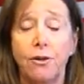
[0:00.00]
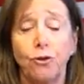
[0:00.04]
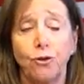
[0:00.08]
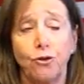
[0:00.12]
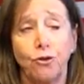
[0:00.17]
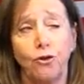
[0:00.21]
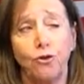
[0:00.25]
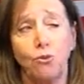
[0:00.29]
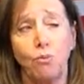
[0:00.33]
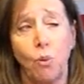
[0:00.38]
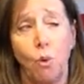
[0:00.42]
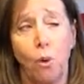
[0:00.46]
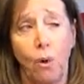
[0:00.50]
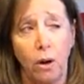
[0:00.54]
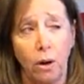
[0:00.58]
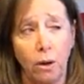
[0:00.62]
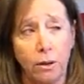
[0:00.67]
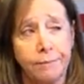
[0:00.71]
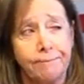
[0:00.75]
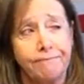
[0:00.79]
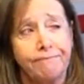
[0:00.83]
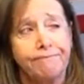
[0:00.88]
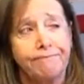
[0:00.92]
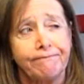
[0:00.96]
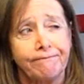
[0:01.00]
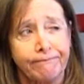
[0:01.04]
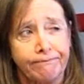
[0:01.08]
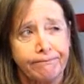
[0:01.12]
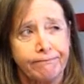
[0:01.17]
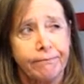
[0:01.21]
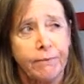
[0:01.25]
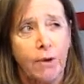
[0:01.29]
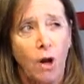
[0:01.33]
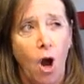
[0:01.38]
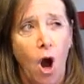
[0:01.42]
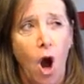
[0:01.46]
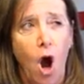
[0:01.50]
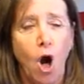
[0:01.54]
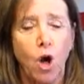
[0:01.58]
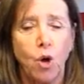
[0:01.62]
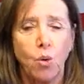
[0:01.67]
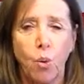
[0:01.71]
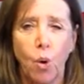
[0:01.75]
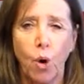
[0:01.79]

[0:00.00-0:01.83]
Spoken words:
This is more hard